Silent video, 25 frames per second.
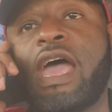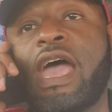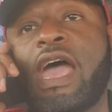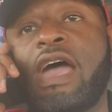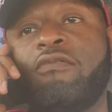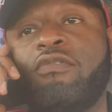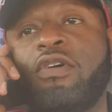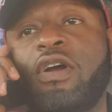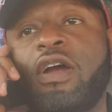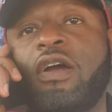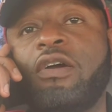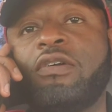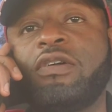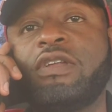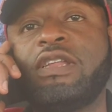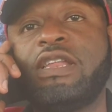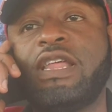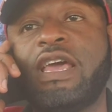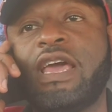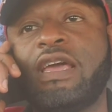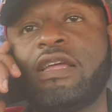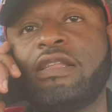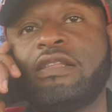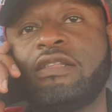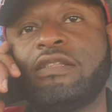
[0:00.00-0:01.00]
I've heard of
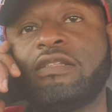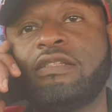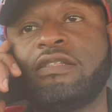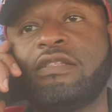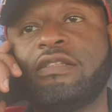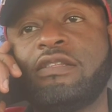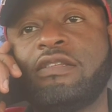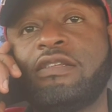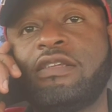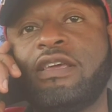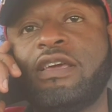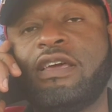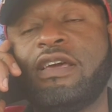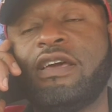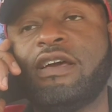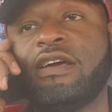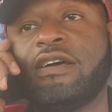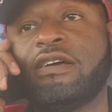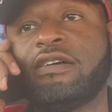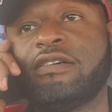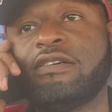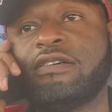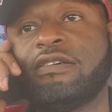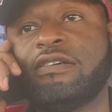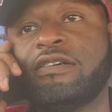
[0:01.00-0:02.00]
that.
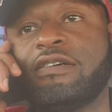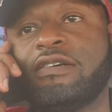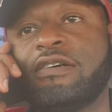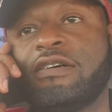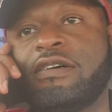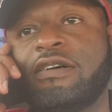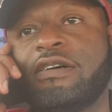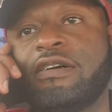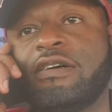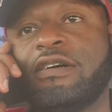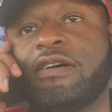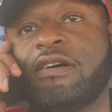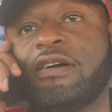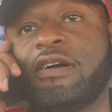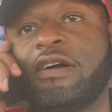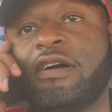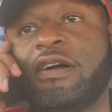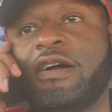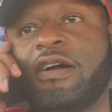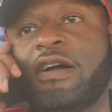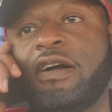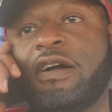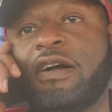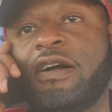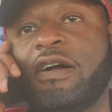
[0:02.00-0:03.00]
Yeah.
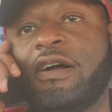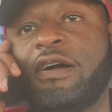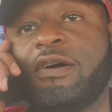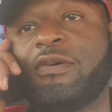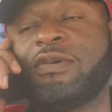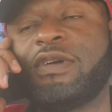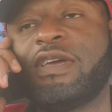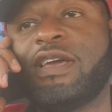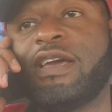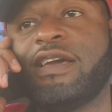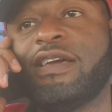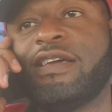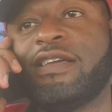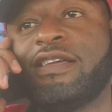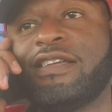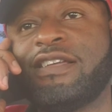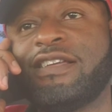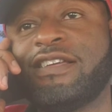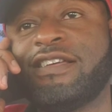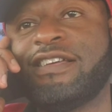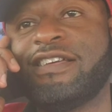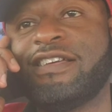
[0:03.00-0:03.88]
Okay.